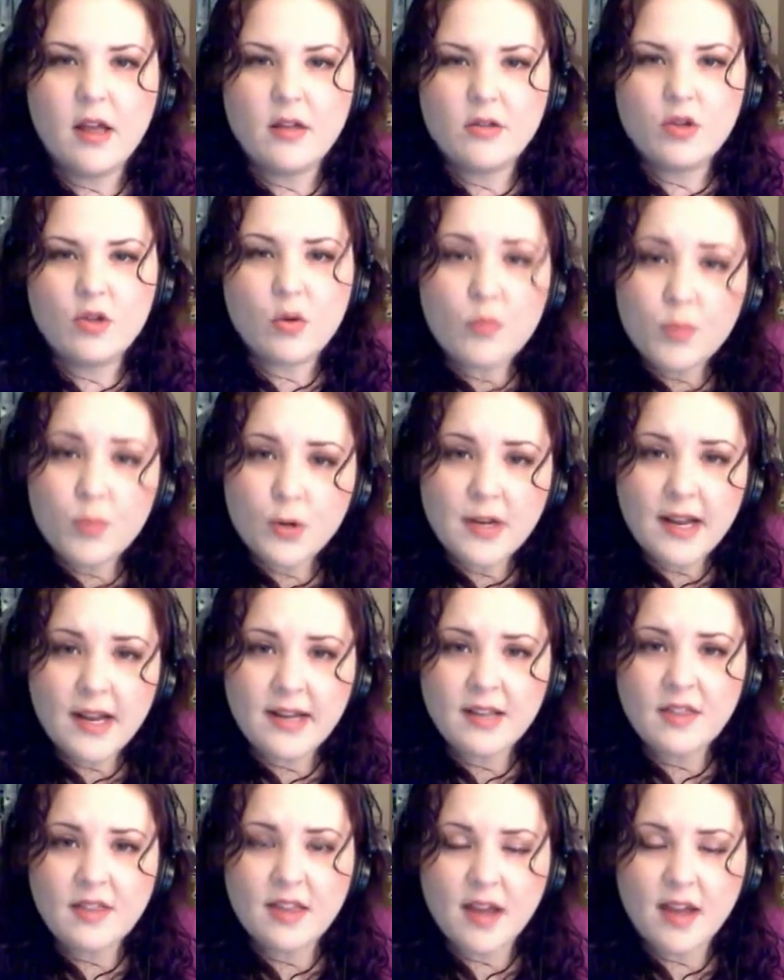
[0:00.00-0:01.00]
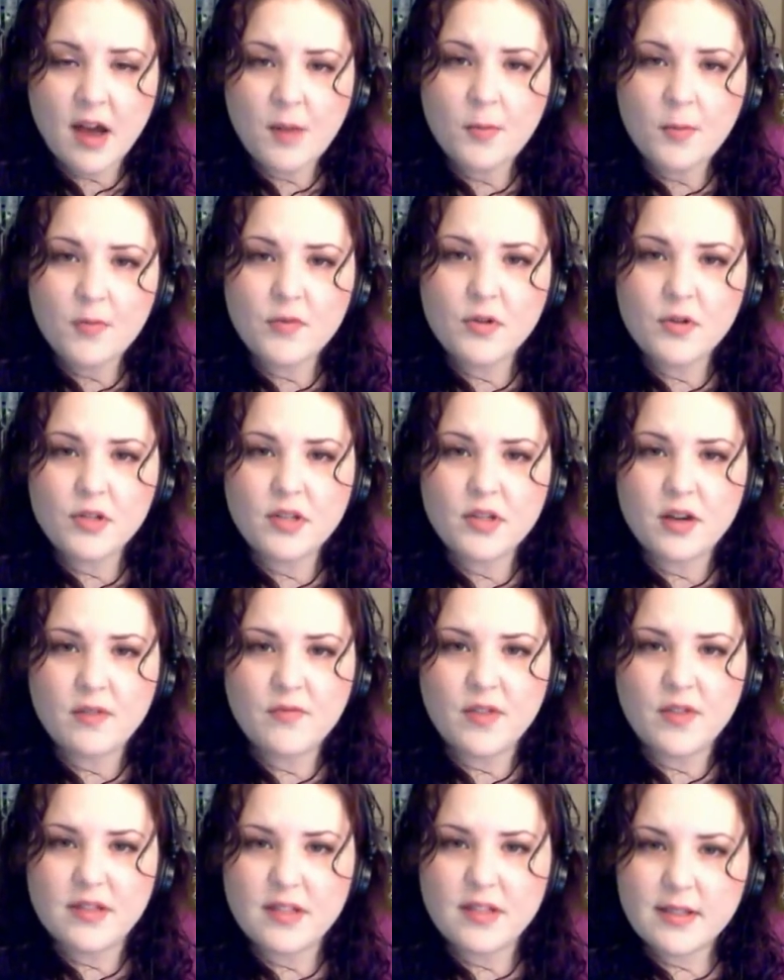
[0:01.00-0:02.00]
Don't put anything up of yourself
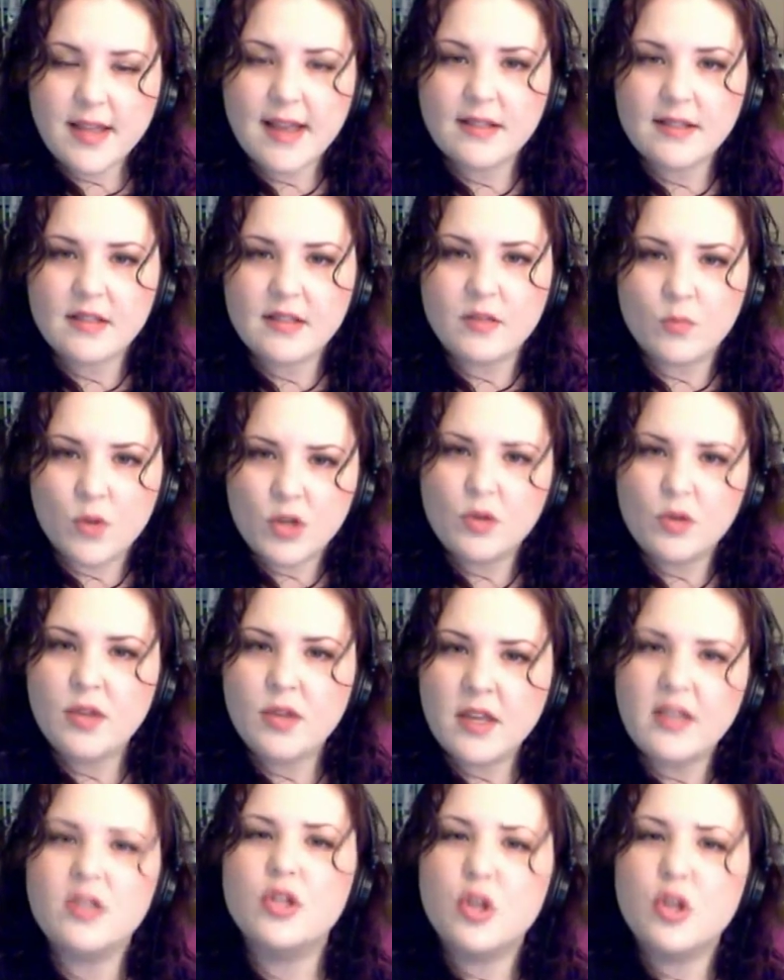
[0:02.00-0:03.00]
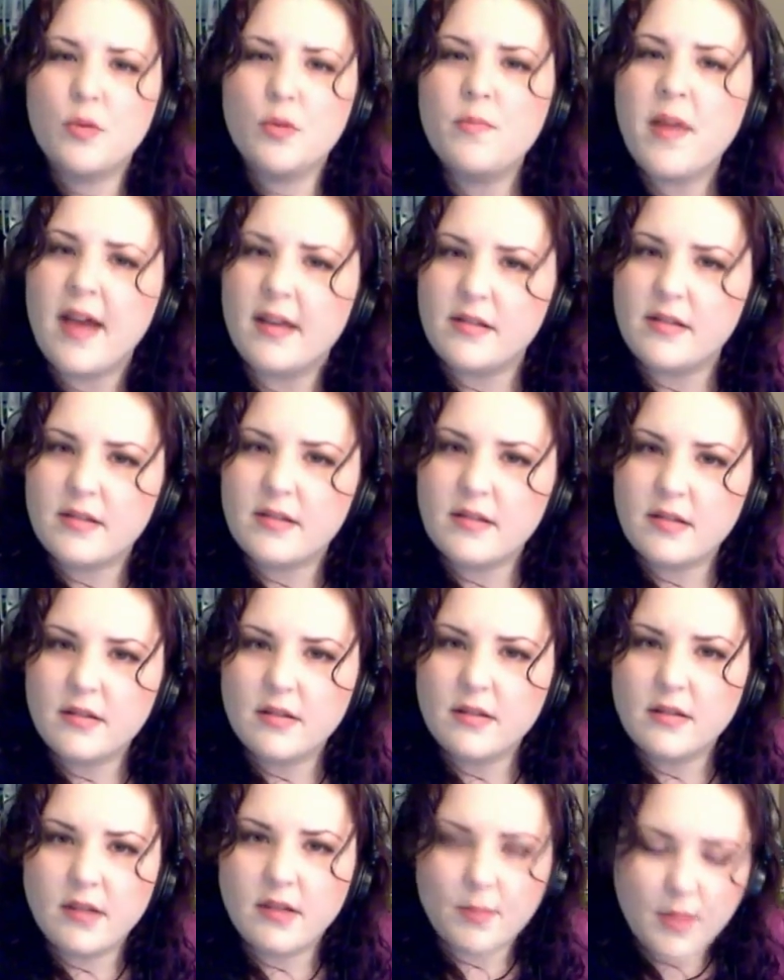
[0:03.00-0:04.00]
that's less than what you think is your best,
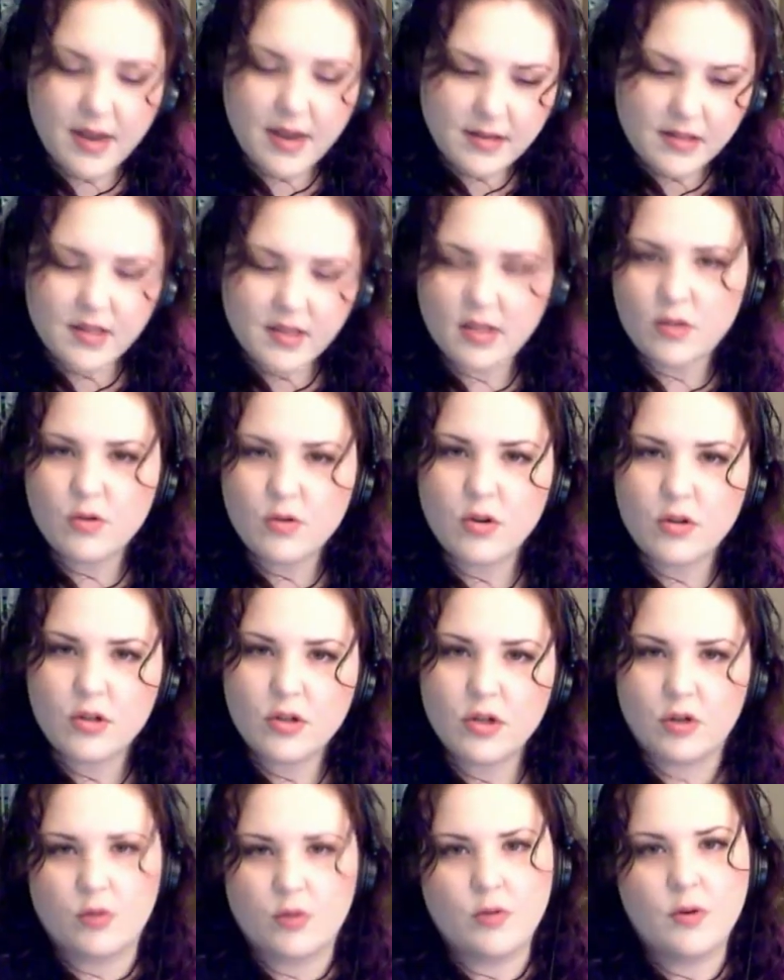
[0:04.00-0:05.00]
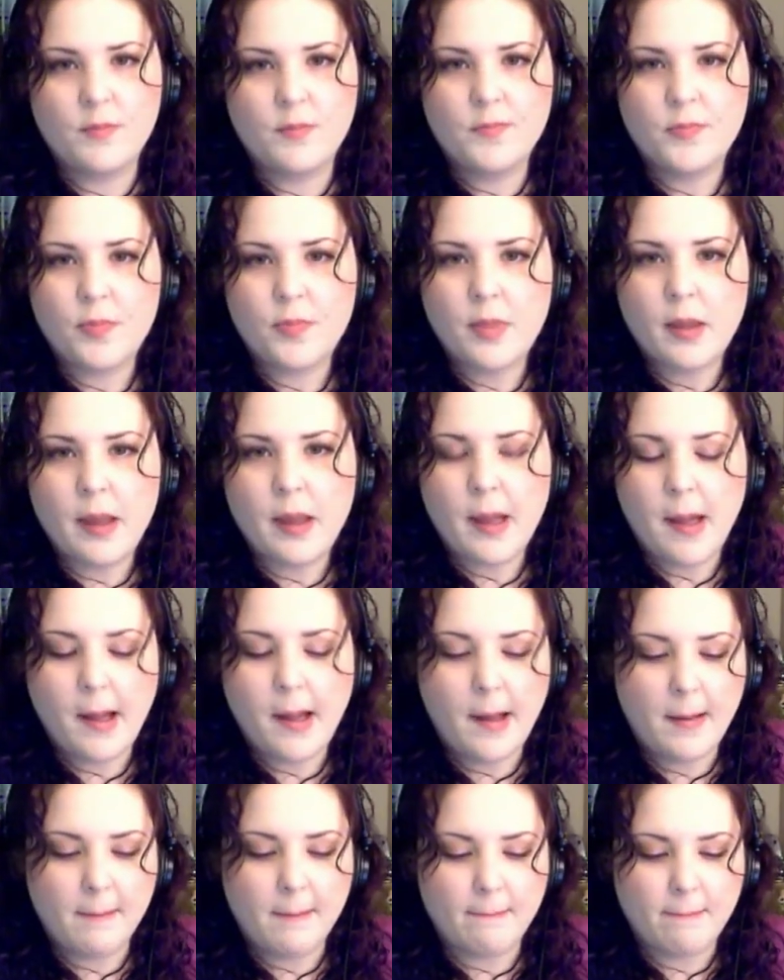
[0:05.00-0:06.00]
the best that you could do.
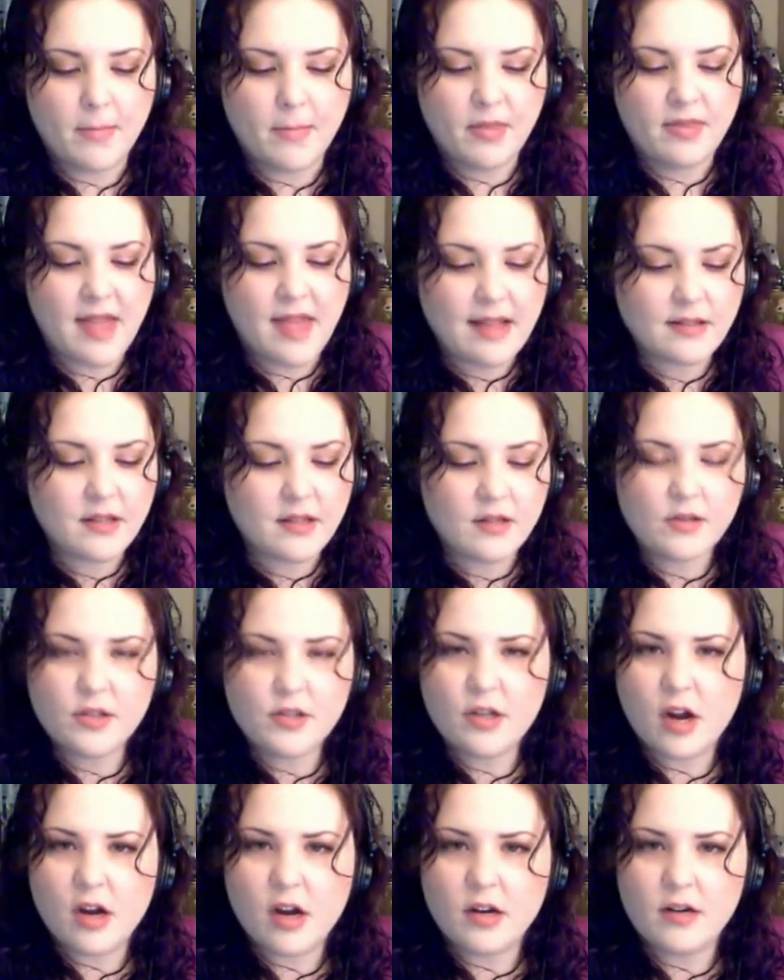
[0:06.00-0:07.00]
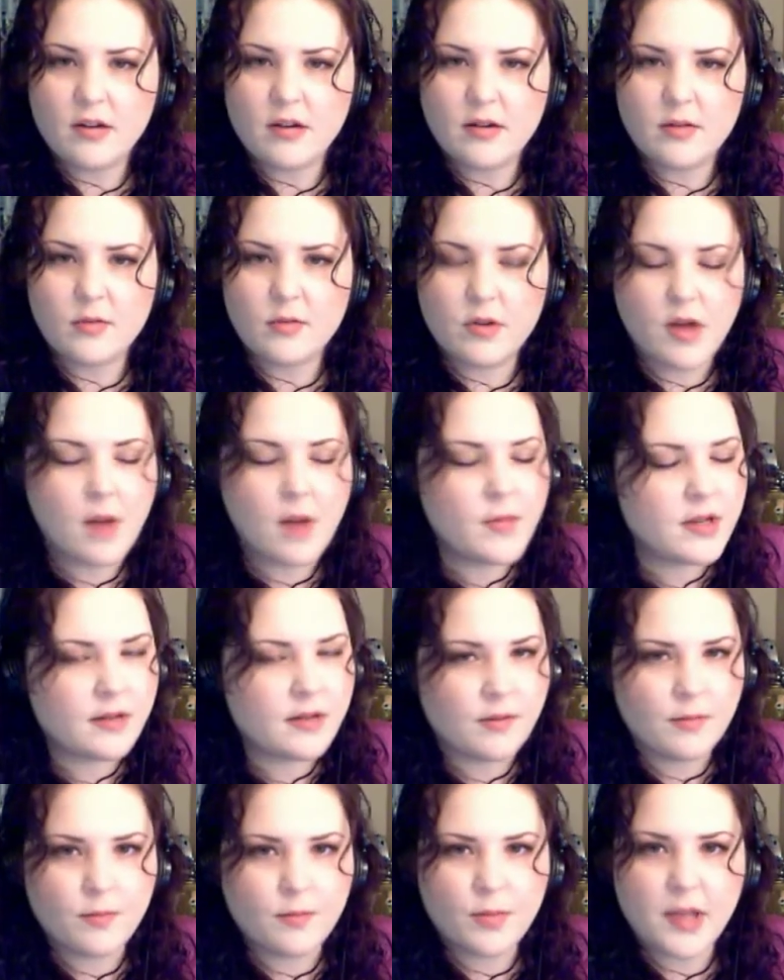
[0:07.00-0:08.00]
That's going to start coming into
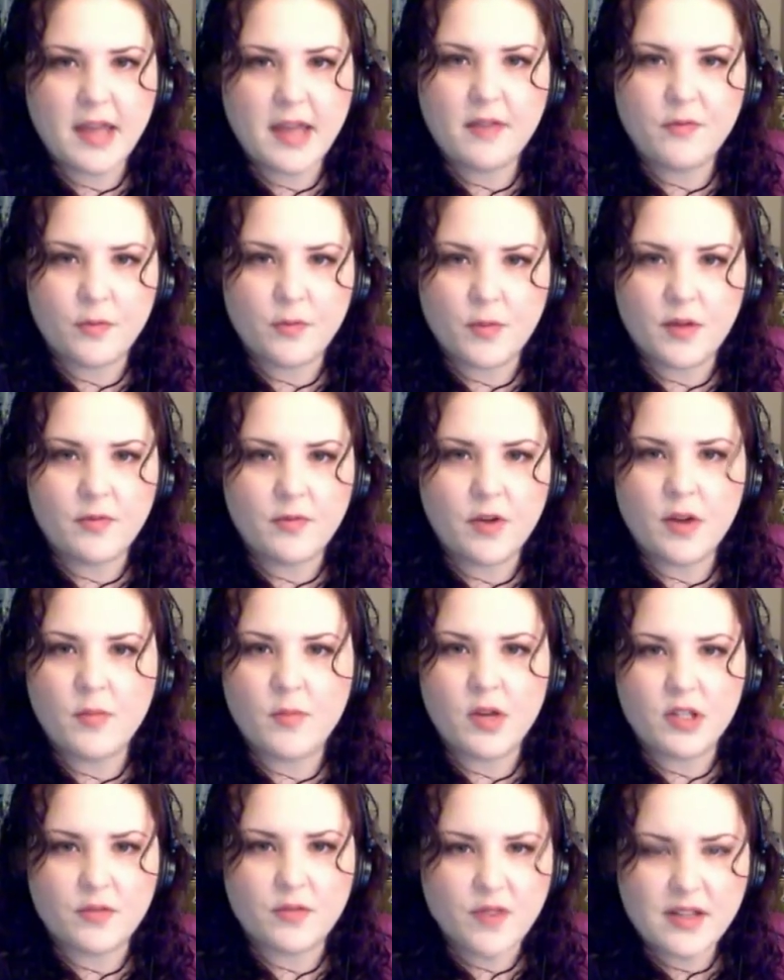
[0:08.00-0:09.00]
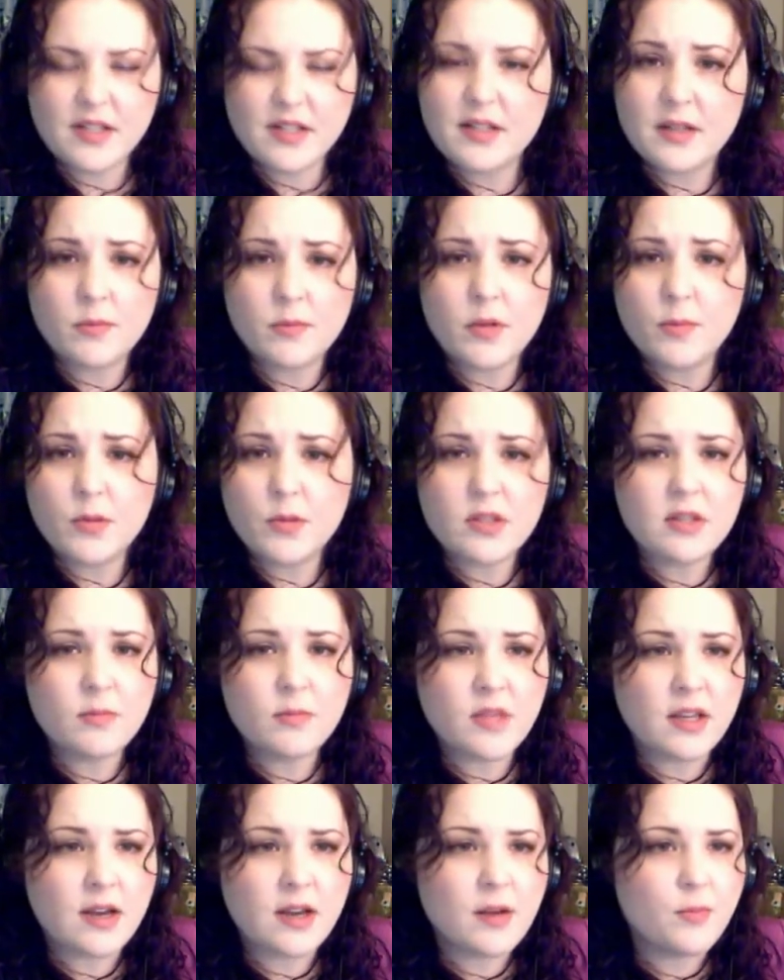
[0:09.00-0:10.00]
play for me very much. If I see somebody put
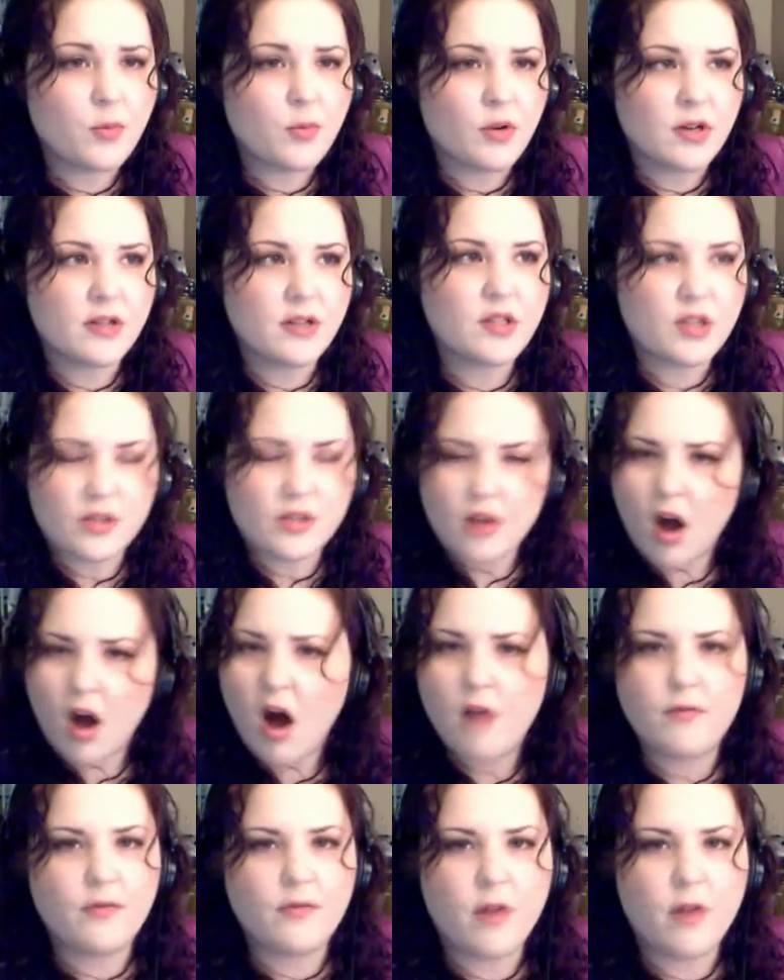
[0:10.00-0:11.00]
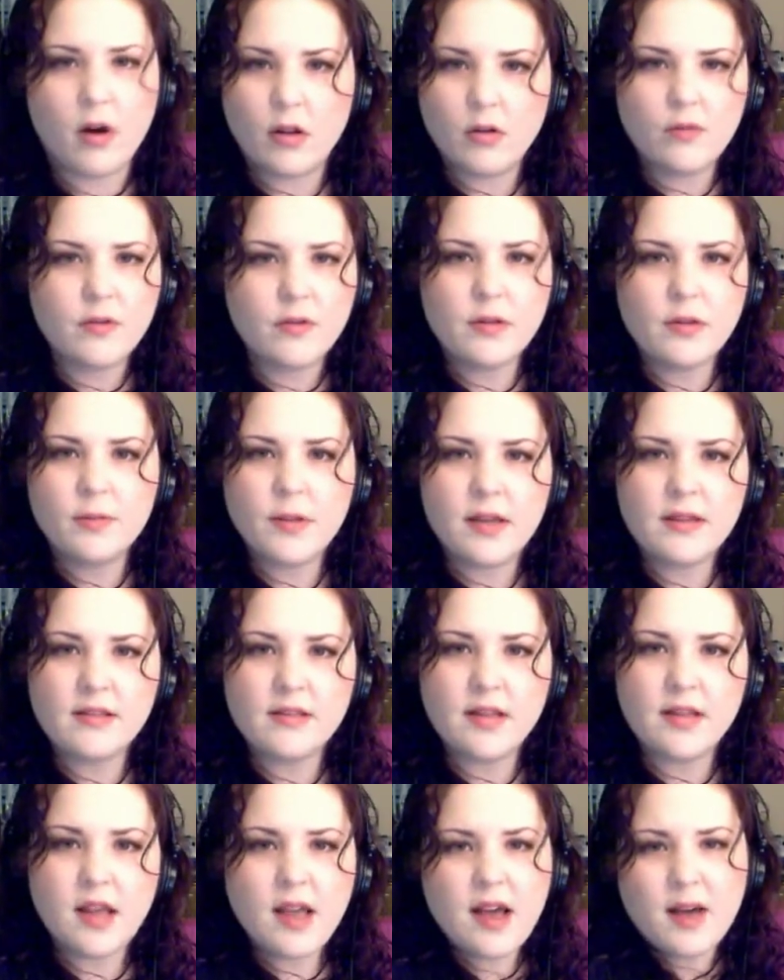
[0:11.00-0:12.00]
something up where it's just off all over the place,
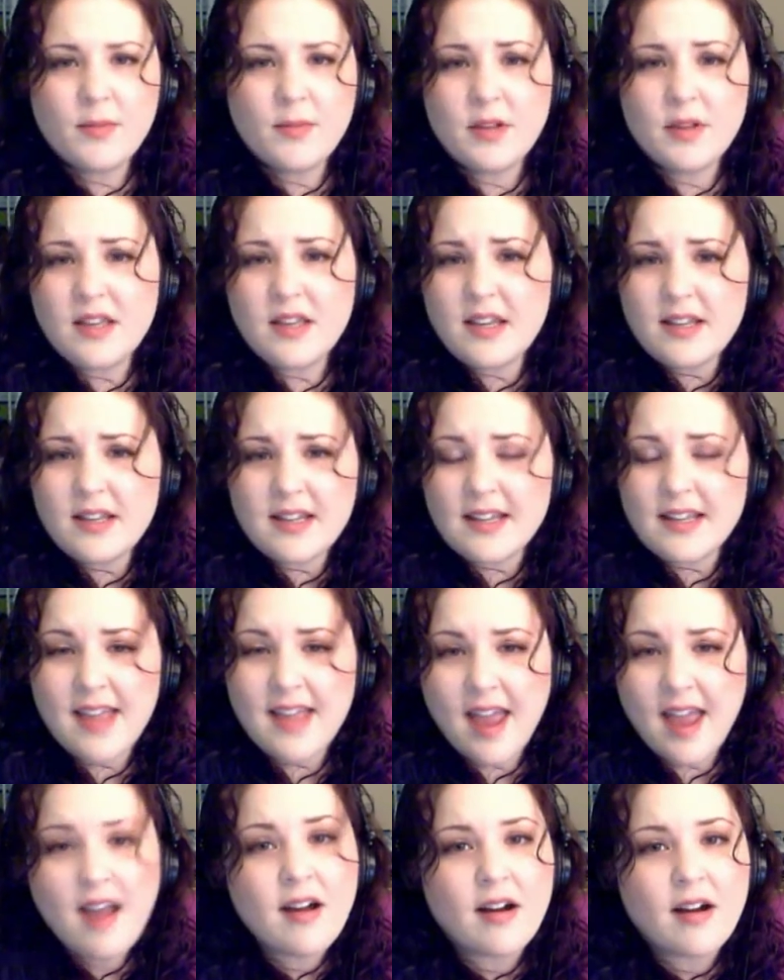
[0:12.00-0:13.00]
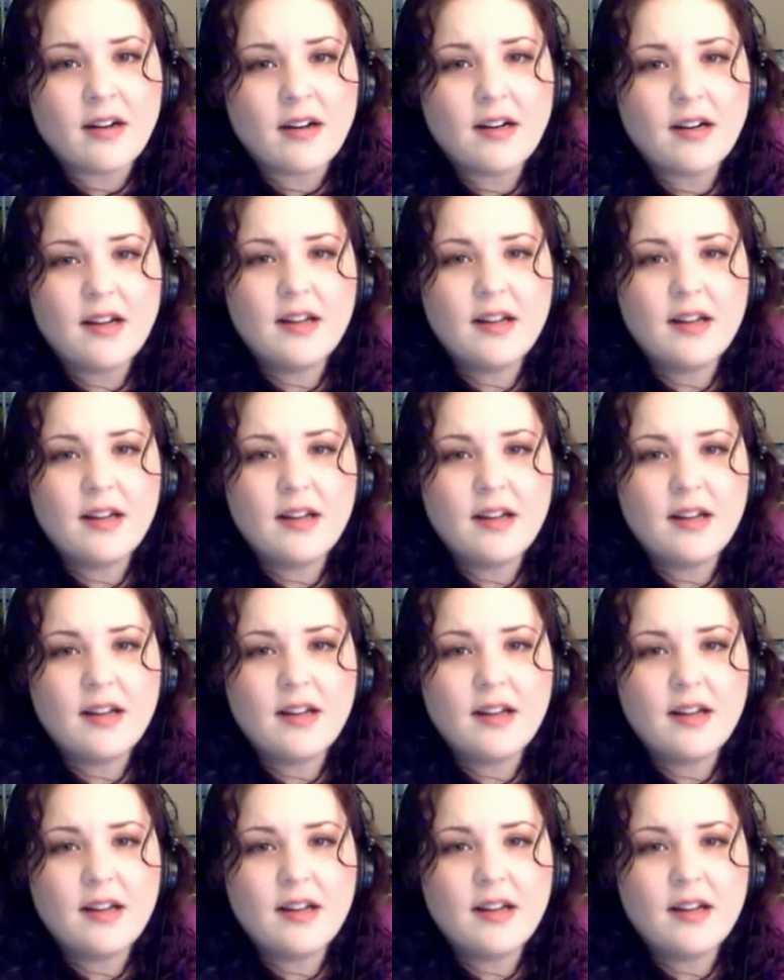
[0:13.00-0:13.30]
I'm going to think you didn't care